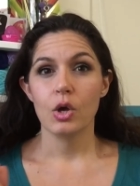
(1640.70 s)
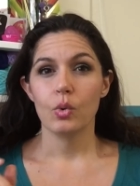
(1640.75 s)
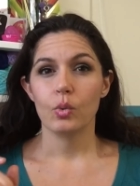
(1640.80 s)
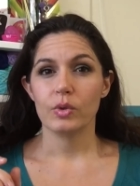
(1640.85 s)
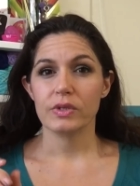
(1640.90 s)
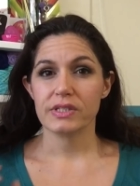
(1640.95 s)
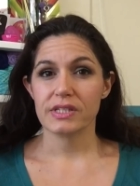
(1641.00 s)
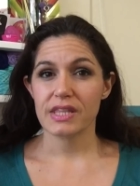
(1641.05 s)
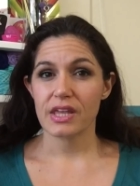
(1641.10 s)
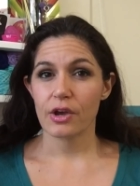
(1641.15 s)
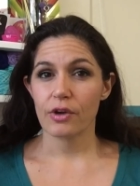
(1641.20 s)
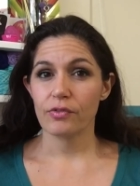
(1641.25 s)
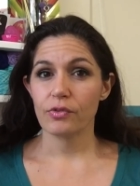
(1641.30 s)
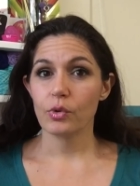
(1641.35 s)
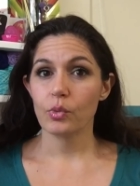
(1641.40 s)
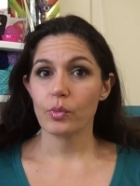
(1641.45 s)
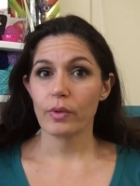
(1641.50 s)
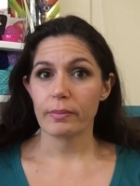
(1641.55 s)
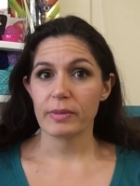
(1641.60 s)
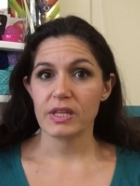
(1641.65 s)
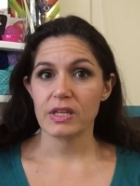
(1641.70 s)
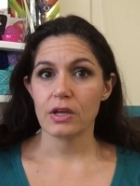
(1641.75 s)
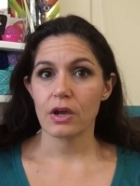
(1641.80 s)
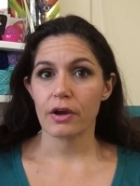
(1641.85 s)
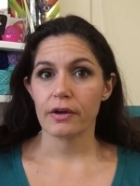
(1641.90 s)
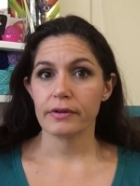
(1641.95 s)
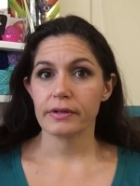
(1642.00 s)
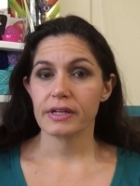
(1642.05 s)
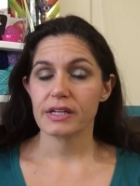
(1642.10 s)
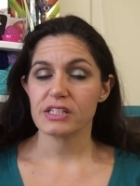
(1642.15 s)
was there for ribbon
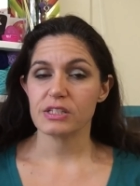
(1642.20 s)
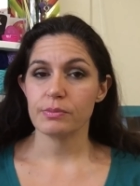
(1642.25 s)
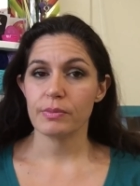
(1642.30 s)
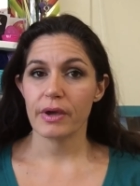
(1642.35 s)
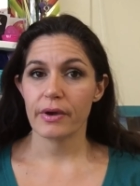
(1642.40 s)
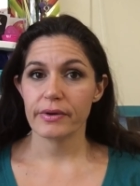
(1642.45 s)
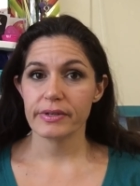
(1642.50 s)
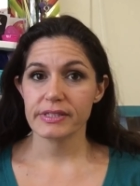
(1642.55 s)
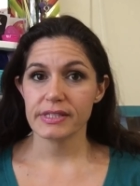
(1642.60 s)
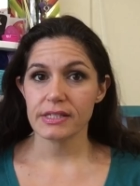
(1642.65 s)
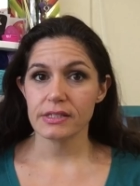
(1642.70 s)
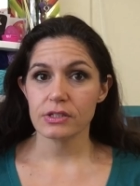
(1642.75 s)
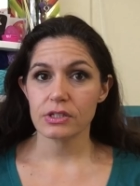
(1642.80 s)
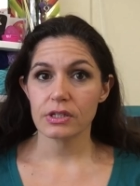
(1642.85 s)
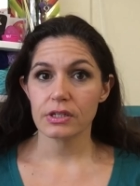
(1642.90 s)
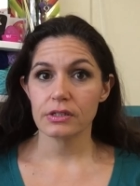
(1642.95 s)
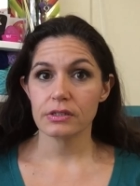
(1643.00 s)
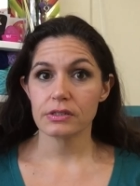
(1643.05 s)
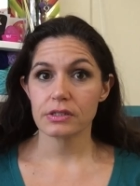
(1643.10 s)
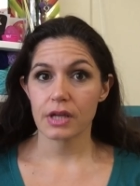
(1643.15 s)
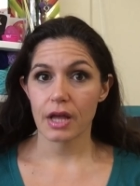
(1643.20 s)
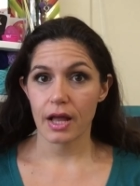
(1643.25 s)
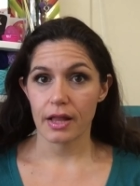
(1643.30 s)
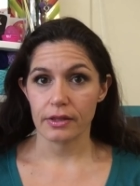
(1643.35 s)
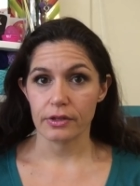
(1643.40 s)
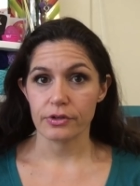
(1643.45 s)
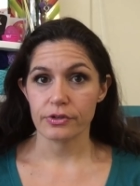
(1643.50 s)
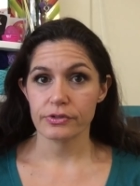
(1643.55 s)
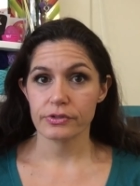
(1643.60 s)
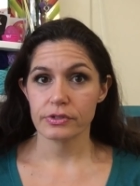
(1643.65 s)
yarn because MARICITAS
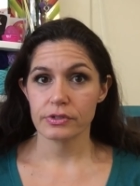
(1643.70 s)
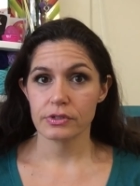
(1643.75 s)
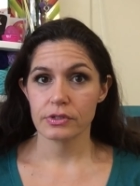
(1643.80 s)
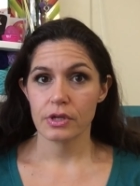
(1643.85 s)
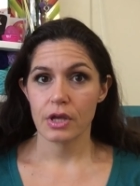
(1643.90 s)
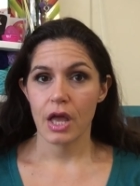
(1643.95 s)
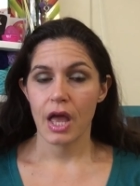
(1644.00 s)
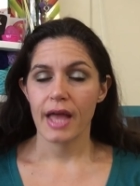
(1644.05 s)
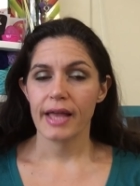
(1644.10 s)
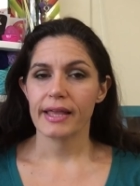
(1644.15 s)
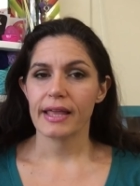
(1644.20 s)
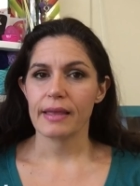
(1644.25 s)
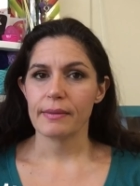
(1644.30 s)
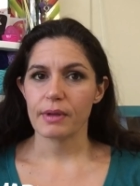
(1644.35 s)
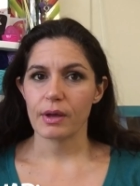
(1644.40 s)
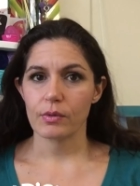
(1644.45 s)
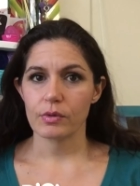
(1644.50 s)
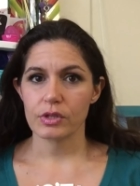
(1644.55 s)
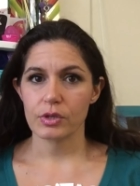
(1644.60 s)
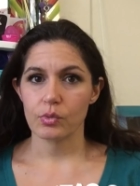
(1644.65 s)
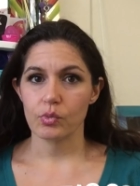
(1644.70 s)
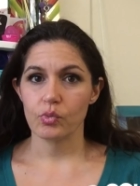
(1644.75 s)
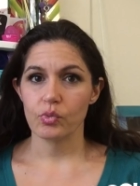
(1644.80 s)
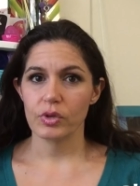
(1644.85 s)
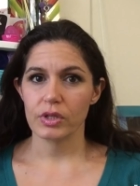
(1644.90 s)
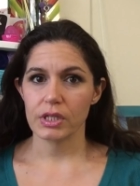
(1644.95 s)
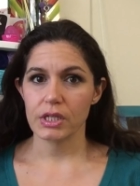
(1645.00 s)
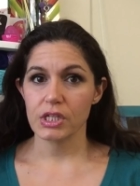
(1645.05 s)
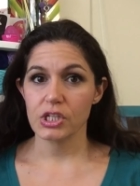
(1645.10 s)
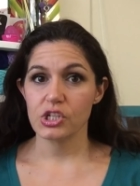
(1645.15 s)
Colors came out with a
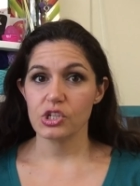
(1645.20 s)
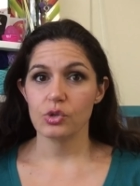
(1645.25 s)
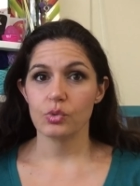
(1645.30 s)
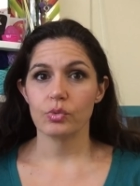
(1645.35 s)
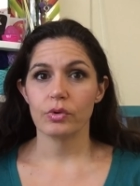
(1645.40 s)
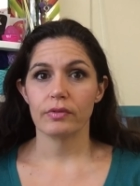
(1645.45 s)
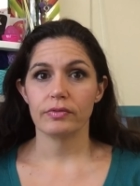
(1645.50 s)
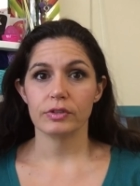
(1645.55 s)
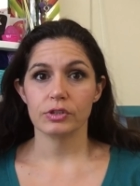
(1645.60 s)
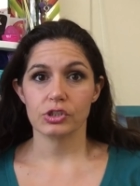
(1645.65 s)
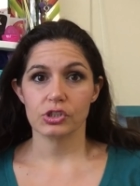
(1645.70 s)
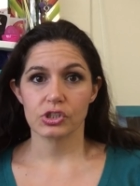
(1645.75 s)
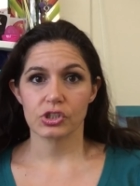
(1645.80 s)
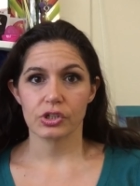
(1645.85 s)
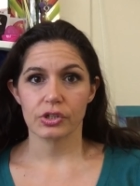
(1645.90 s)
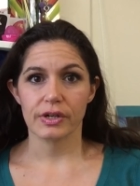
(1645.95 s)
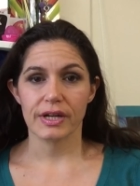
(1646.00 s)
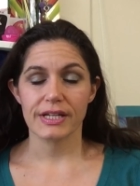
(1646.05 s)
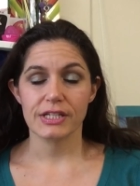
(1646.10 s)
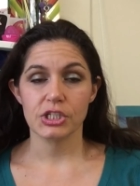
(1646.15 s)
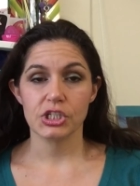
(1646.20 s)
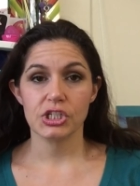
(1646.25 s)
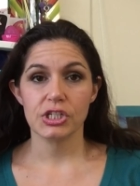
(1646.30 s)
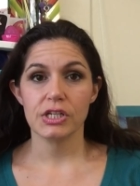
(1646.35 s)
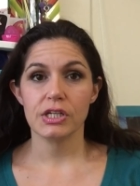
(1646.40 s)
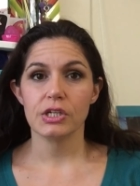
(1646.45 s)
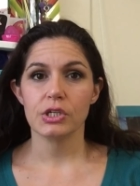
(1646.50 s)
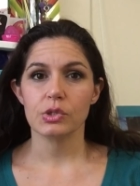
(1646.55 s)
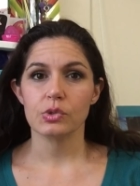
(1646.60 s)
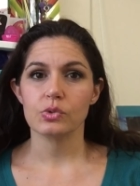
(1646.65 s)
really cute ruffled skirt, and she
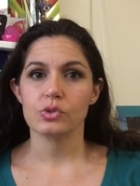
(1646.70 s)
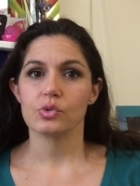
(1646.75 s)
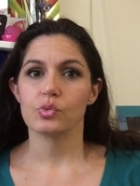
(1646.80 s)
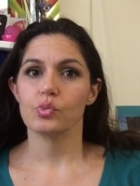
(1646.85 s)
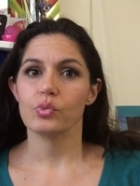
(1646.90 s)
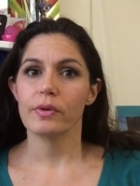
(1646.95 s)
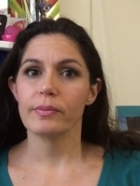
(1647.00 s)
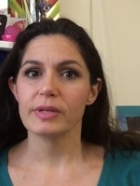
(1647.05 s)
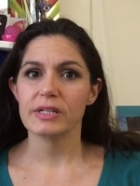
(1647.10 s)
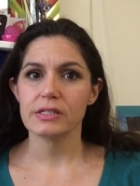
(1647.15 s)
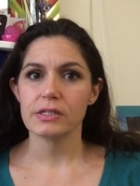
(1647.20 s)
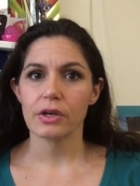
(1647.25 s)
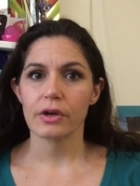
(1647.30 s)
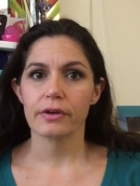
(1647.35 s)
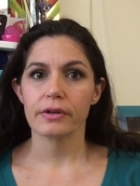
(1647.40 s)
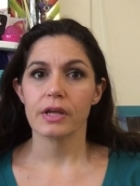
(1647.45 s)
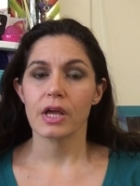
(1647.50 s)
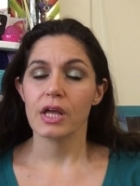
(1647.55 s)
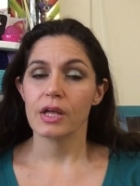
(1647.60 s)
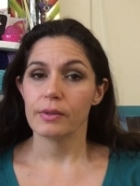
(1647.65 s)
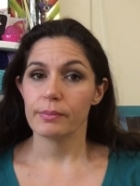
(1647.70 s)
used ribbon yarn.